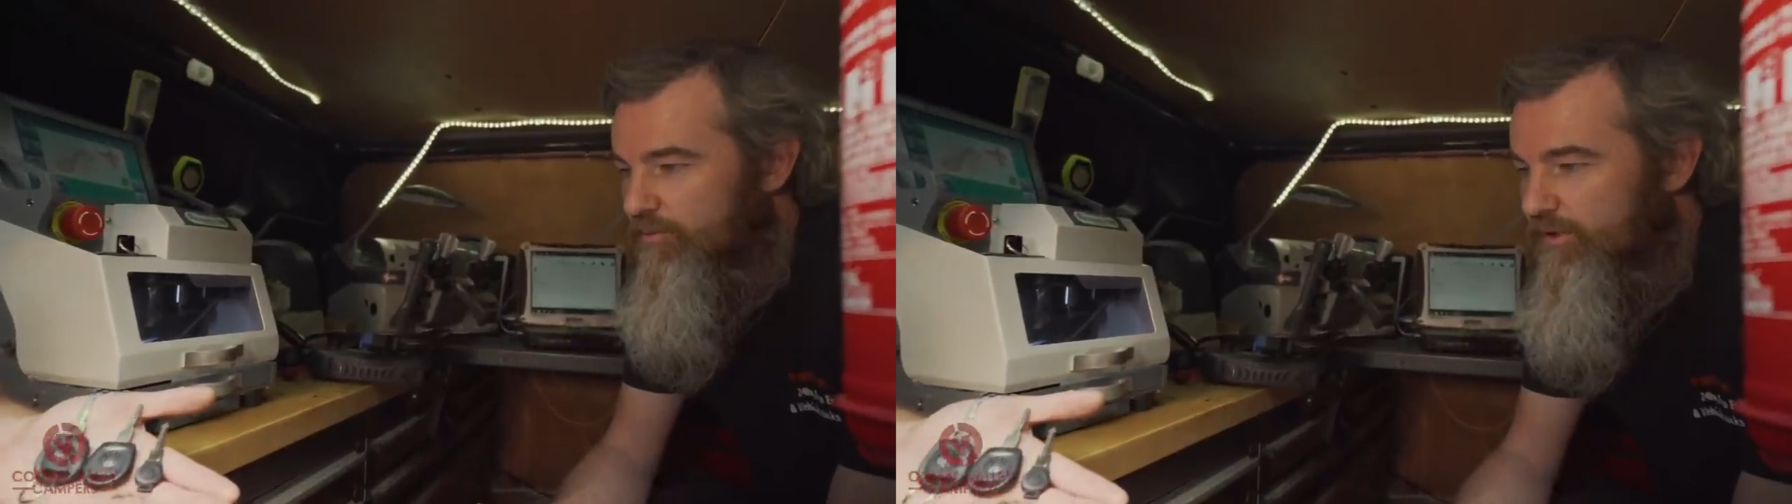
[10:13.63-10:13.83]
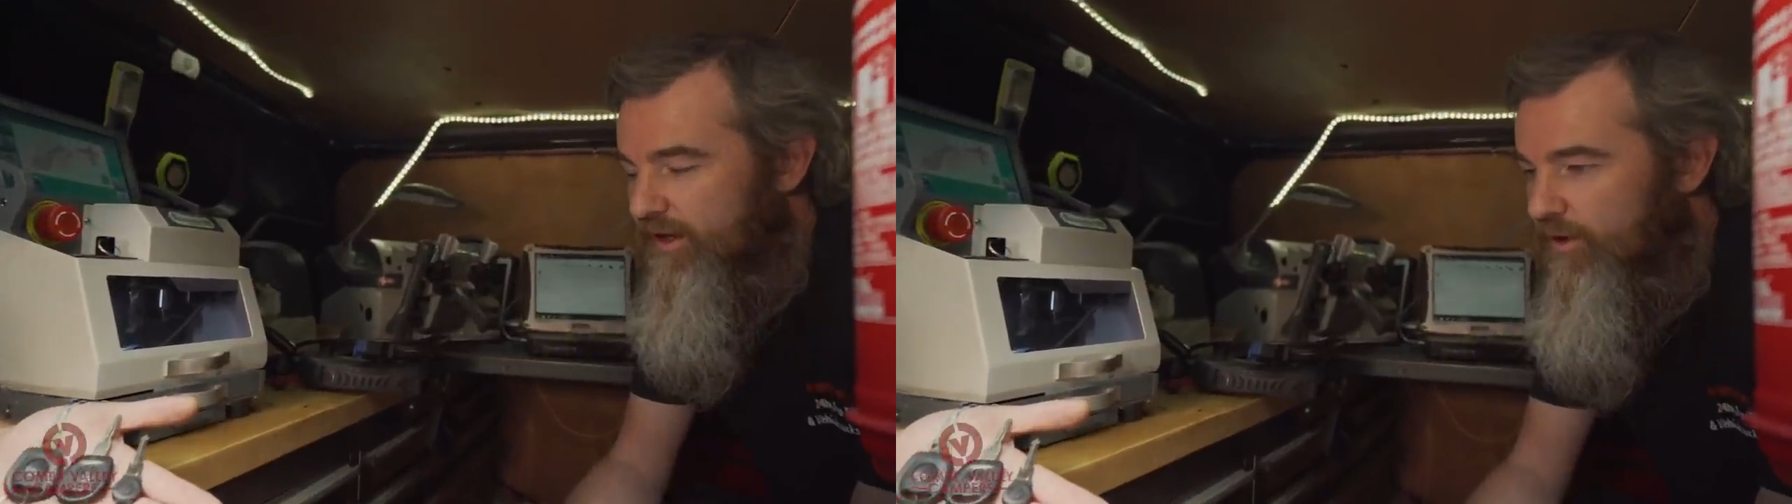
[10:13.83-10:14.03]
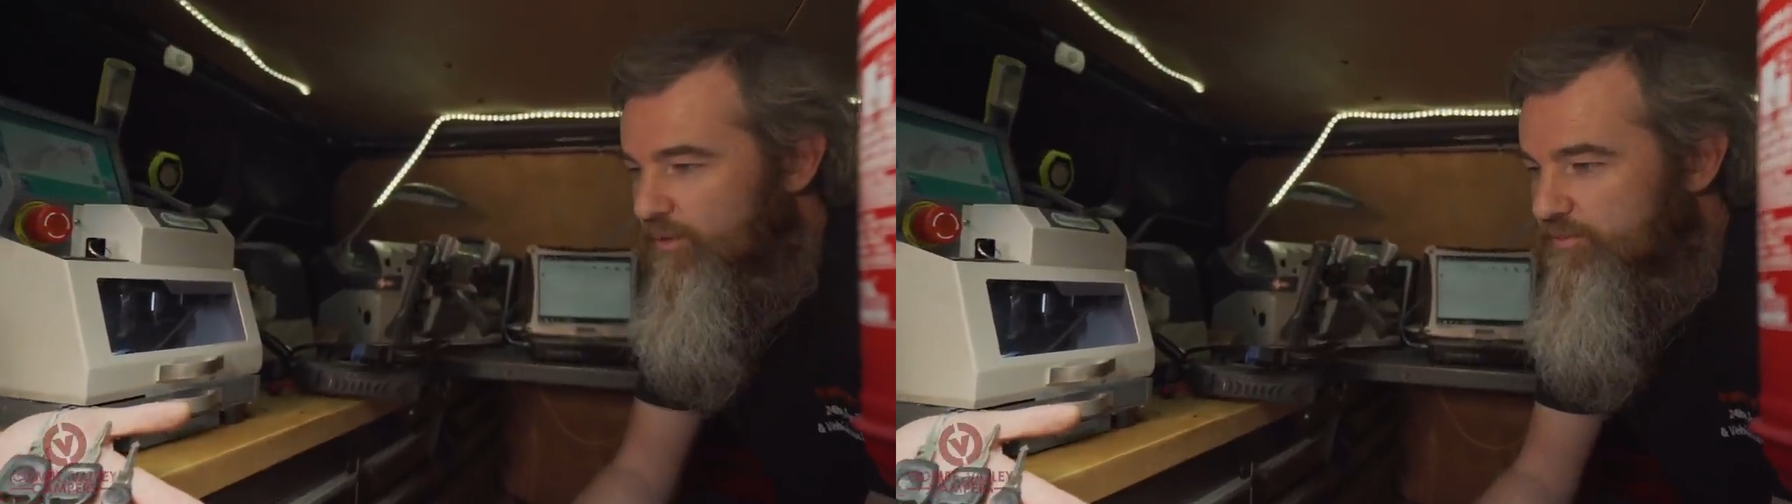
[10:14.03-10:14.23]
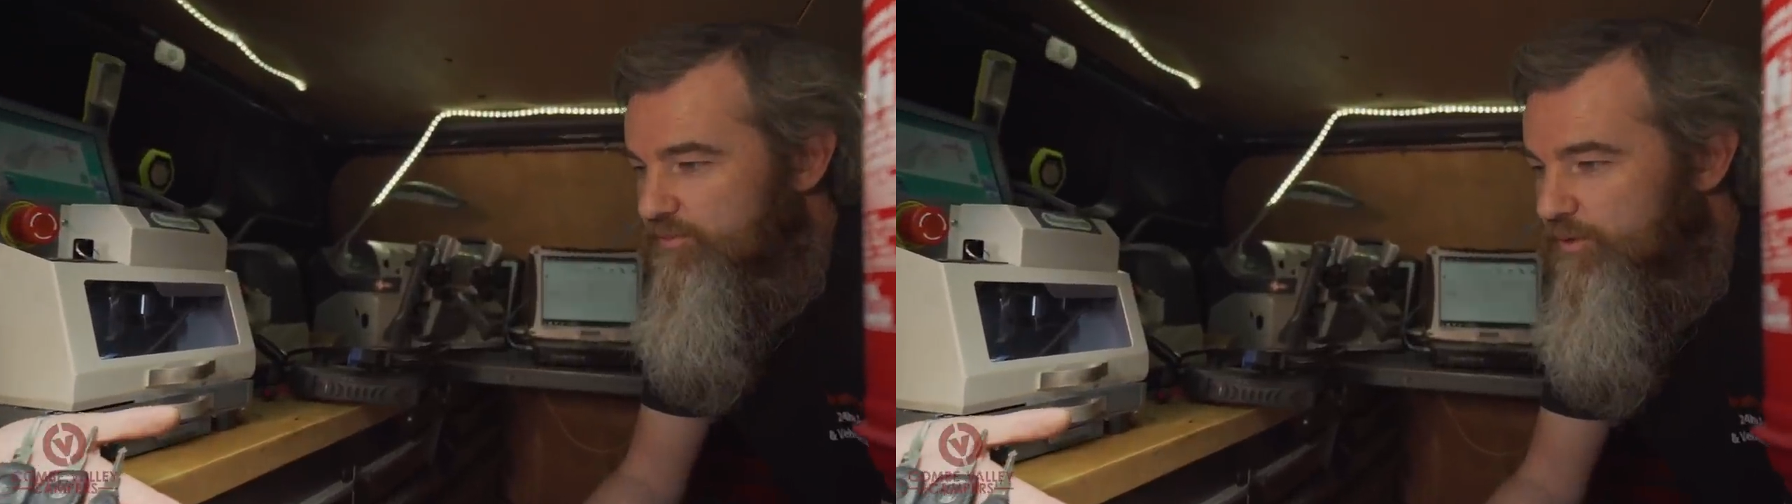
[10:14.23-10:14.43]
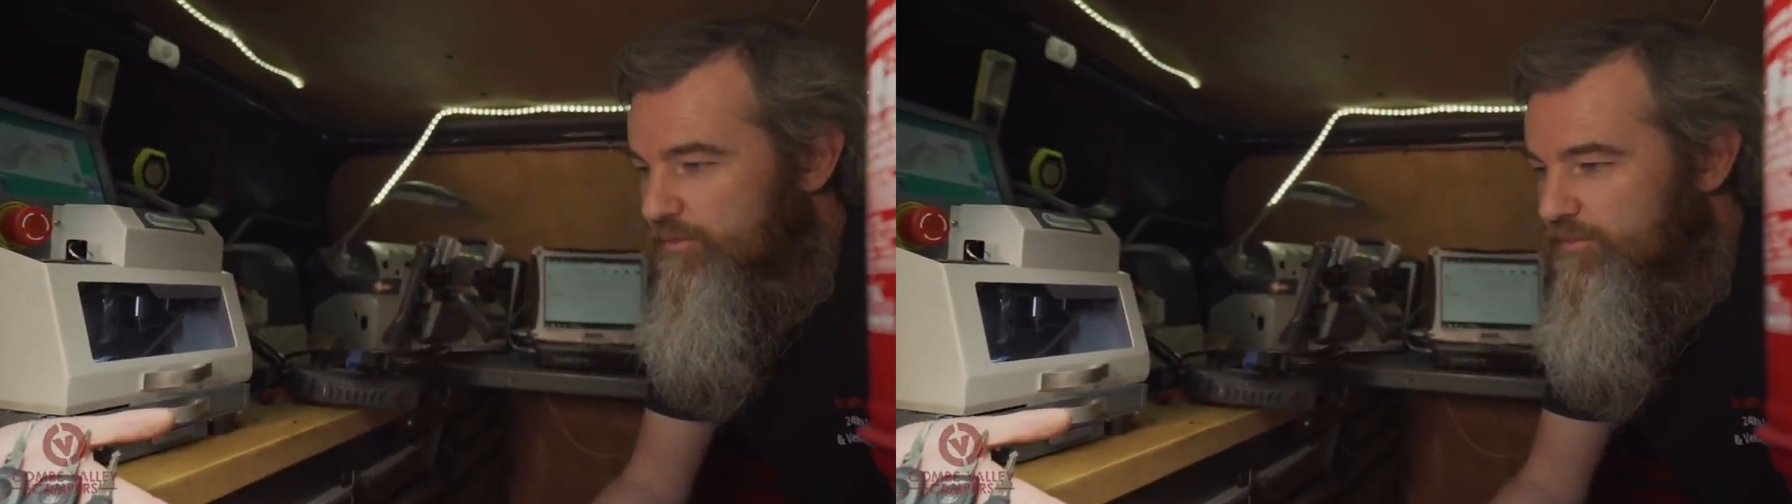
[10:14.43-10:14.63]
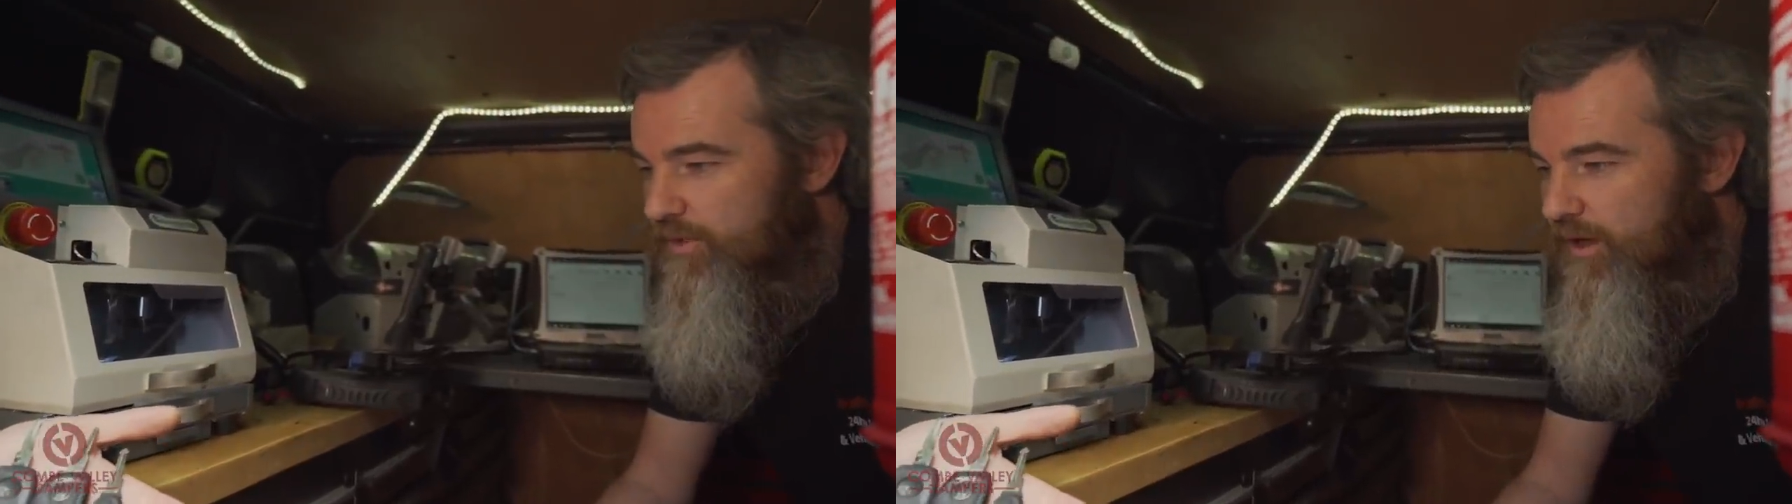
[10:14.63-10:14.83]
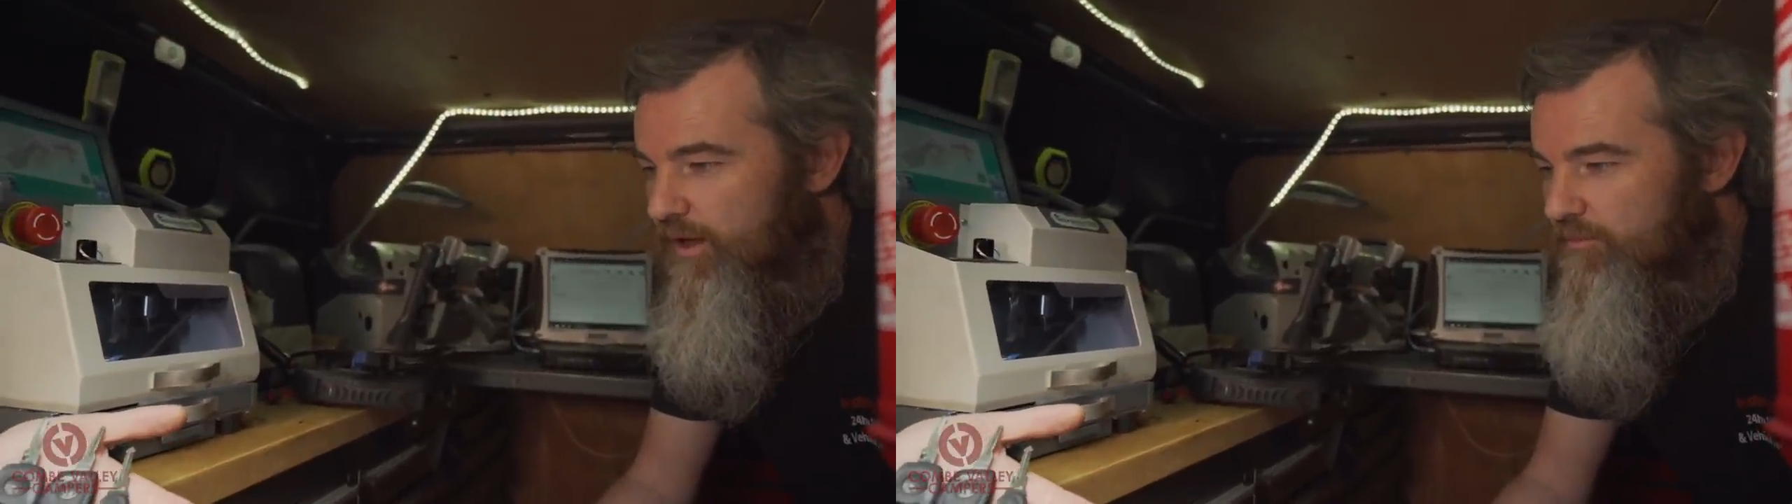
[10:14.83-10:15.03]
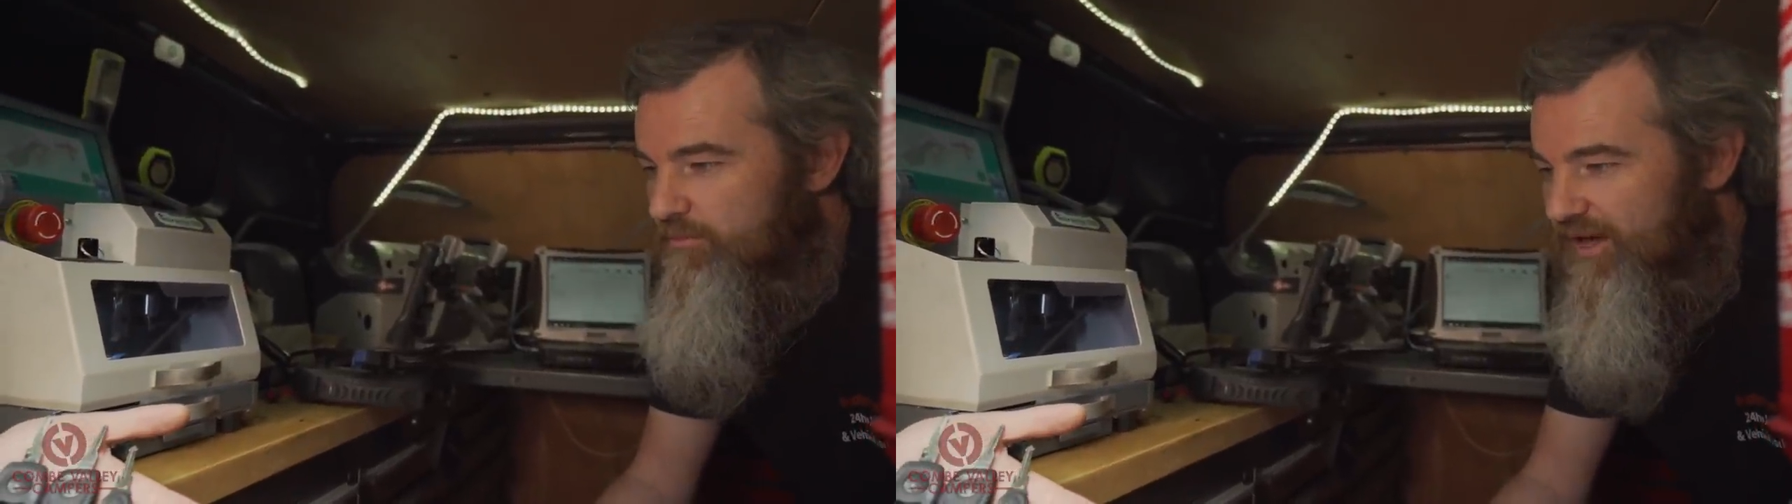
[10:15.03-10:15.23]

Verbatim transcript: we get optimum um,